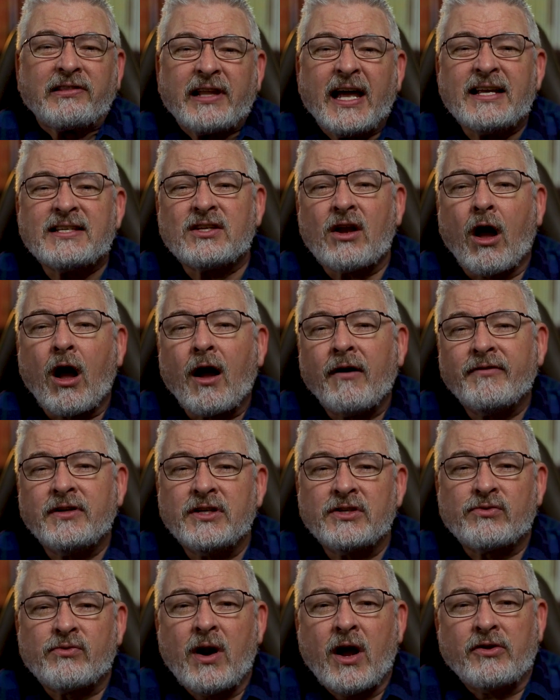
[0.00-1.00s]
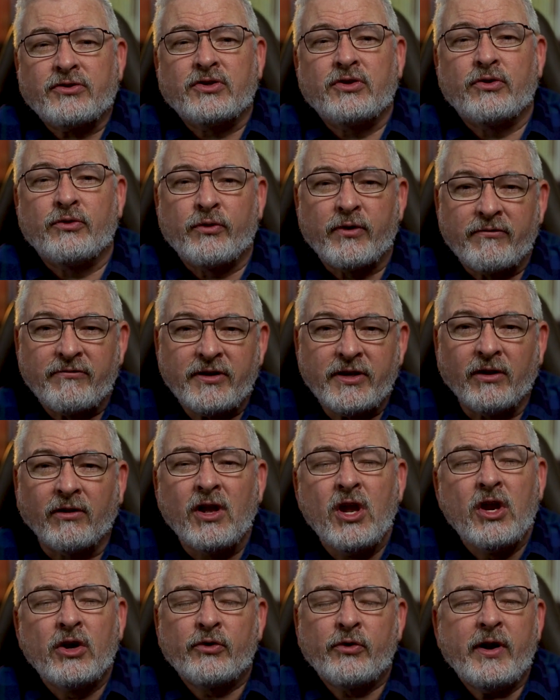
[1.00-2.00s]
less obvious route to the reveal,
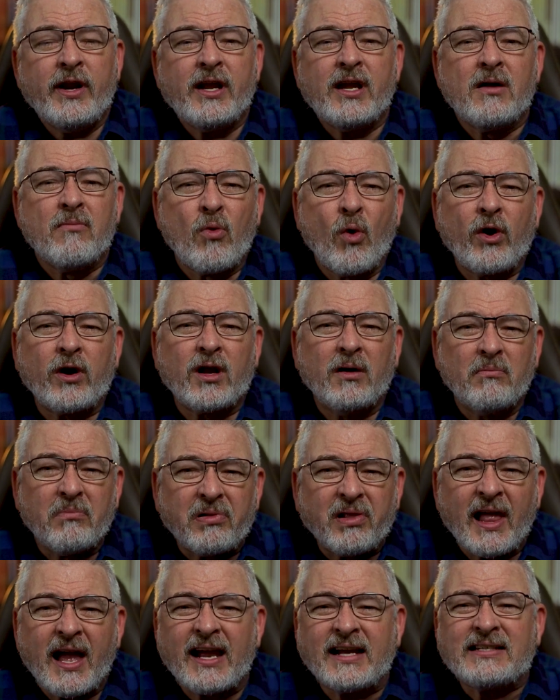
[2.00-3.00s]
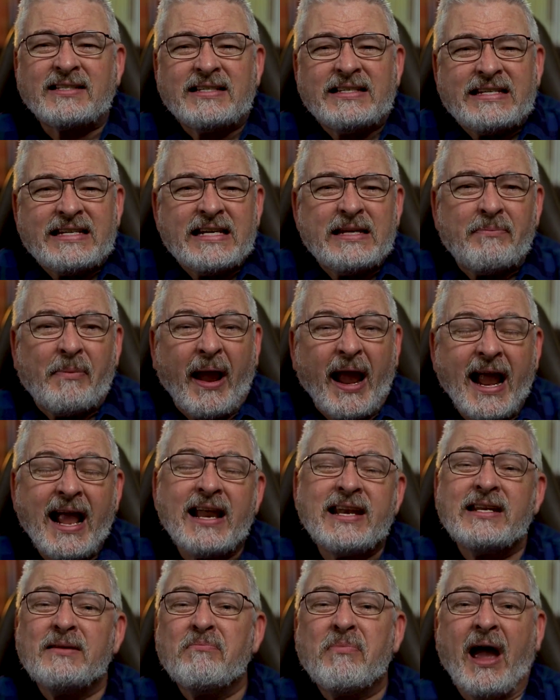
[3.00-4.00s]
creating a more complex, deep,
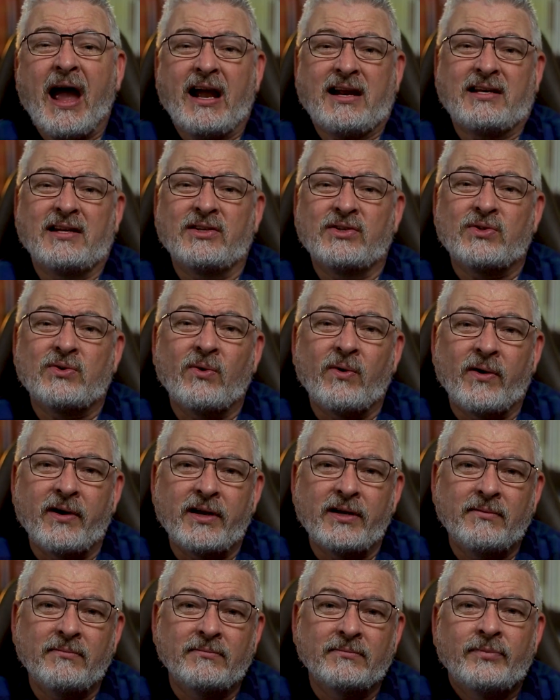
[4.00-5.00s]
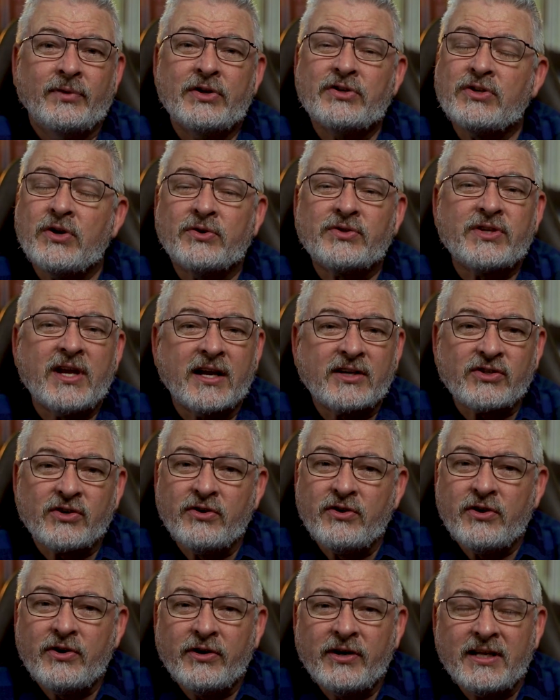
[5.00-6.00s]
and impacting story. There's no sex
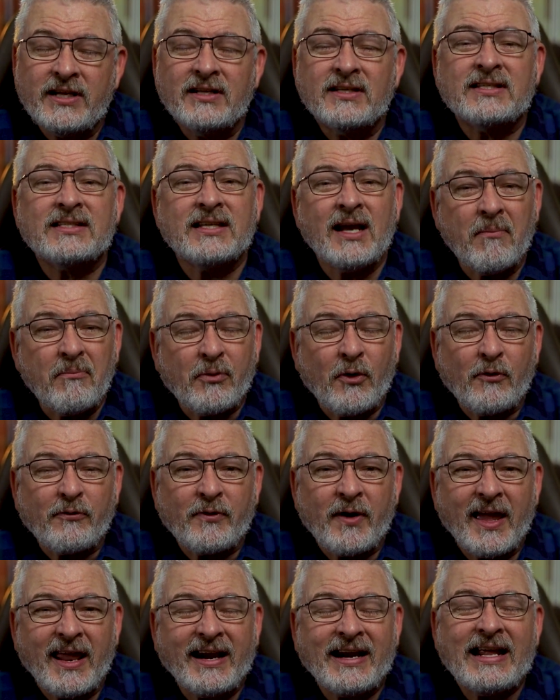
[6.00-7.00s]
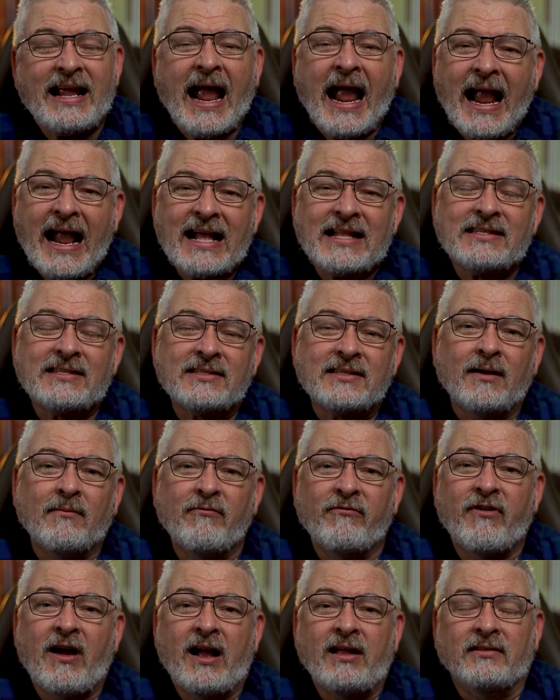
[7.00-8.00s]
or nudity, some profanity, and
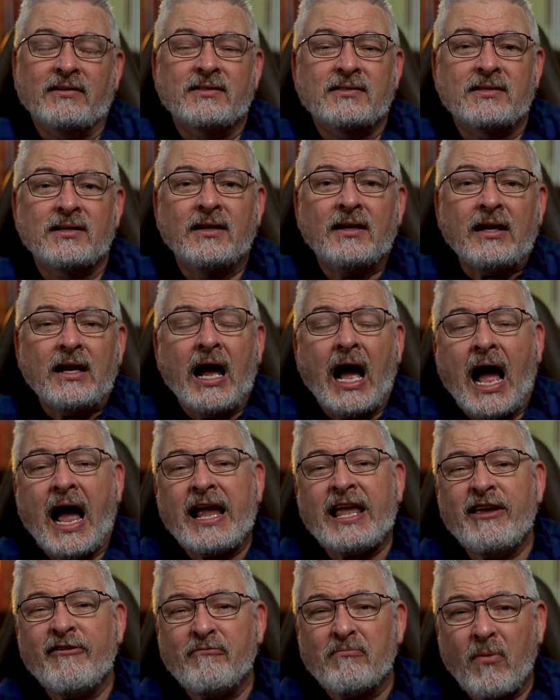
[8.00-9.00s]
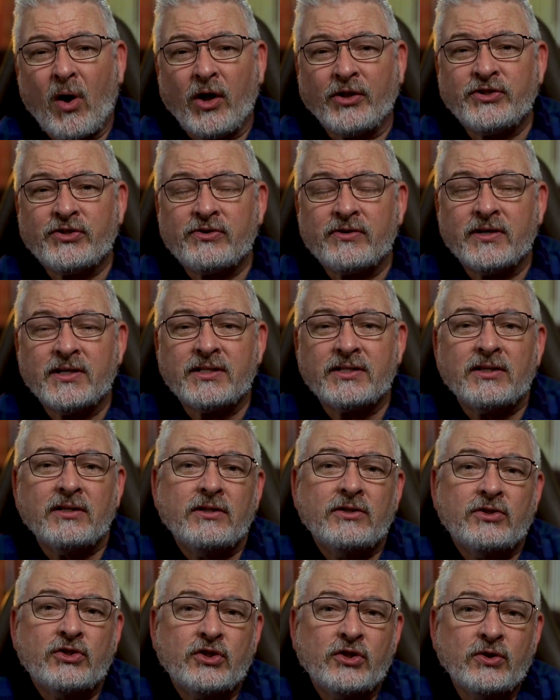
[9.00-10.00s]
some violence. I give Monstrous
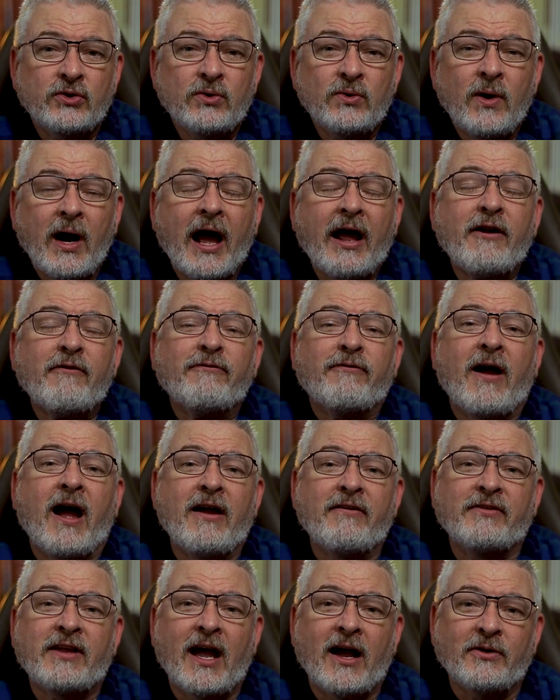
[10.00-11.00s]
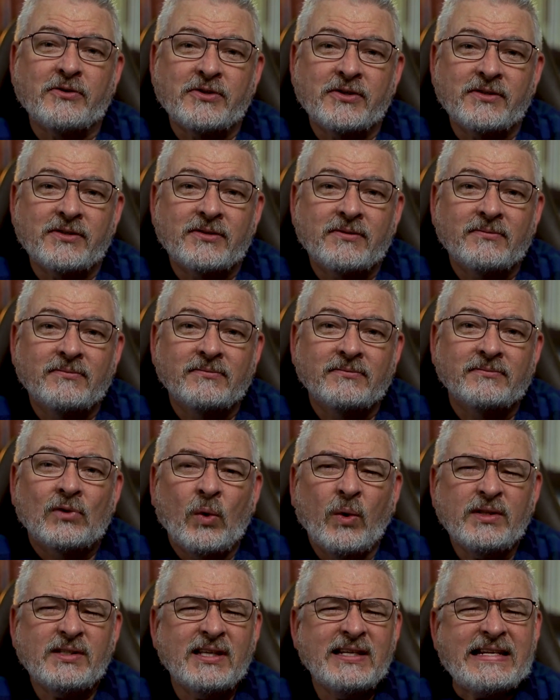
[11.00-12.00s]
two out of five couches.
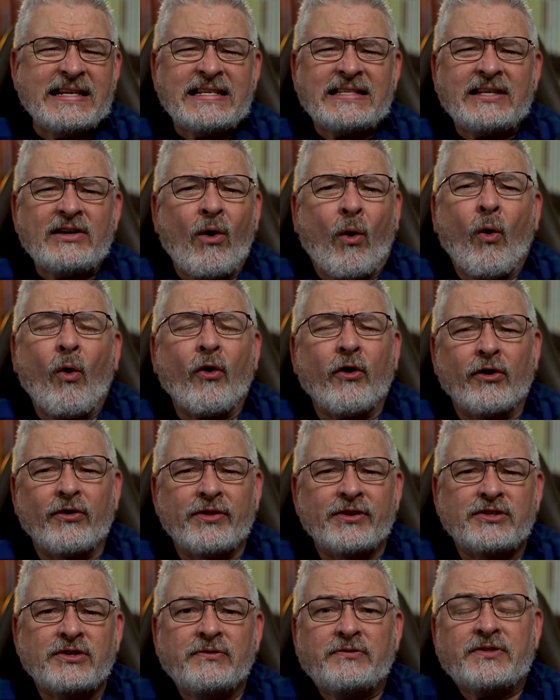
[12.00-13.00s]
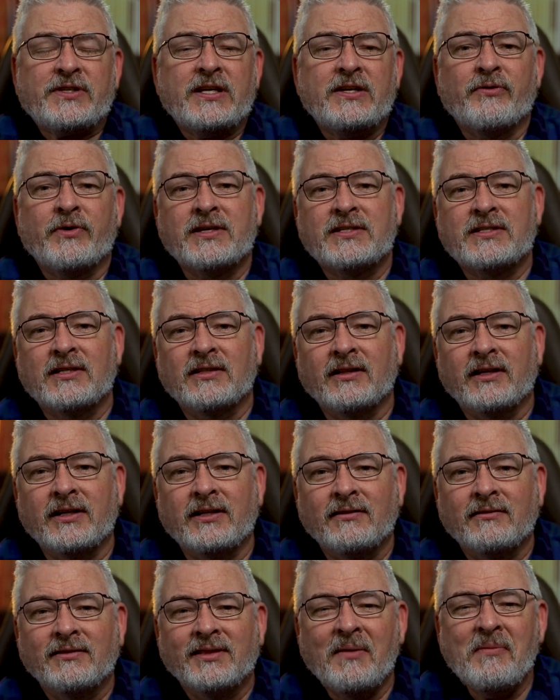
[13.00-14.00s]
What's a decent horror that you've seen
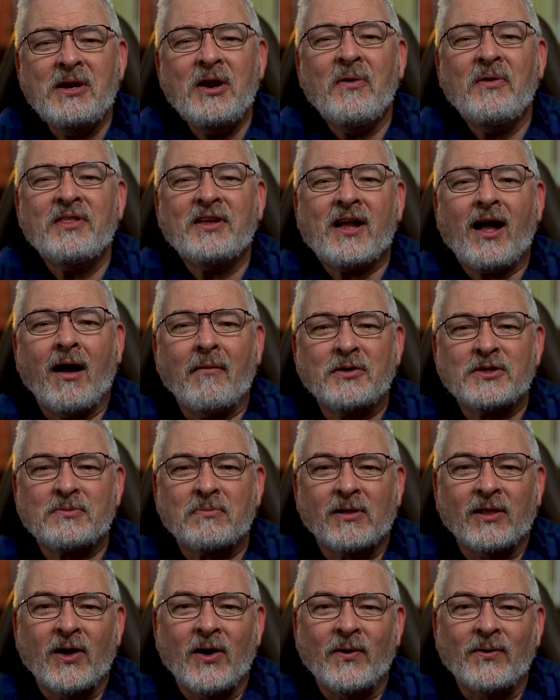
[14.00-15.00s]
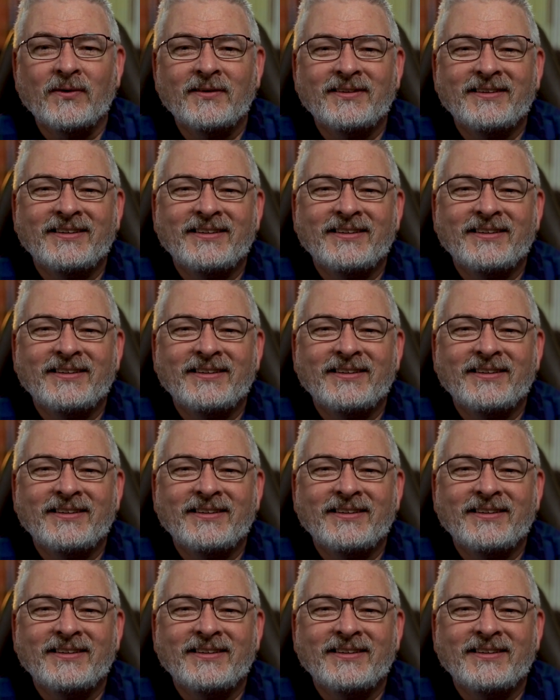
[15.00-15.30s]
recently? Let me know in the comments below.